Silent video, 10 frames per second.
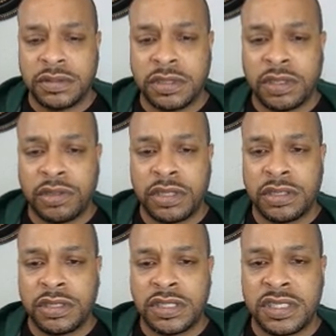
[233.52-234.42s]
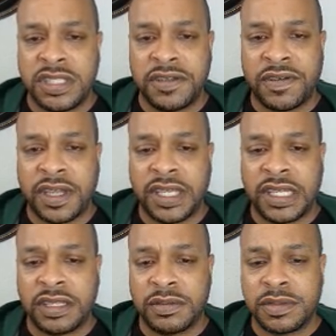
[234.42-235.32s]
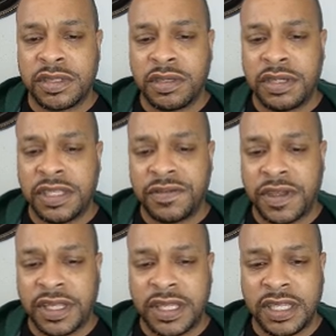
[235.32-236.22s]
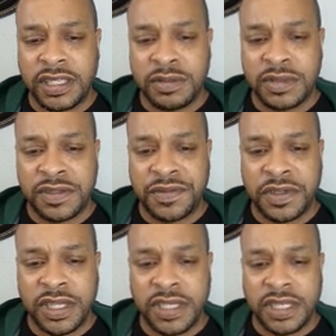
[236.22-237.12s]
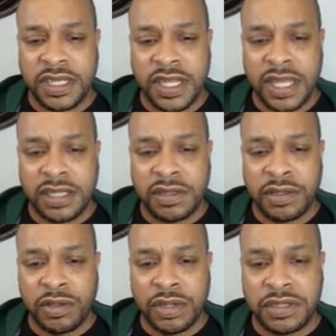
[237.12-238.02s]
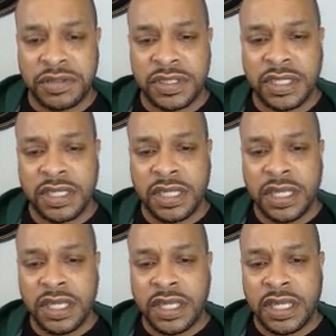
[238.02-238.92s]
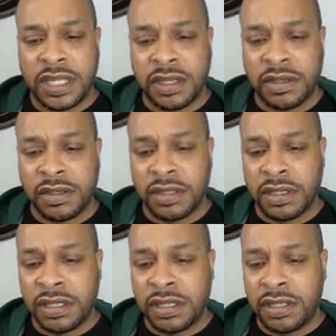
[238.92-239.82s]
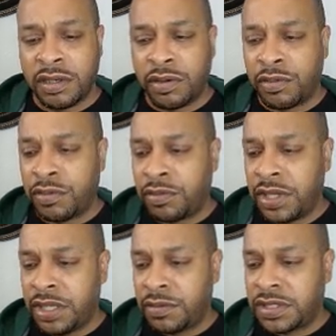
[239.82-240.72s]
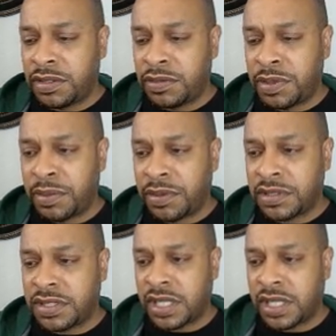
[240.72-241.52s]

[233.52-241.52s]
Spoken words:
This is DeFi Kingdoms. Go to DeFi Kingdoms if you're getting in that and you're interested. And you know, see what people are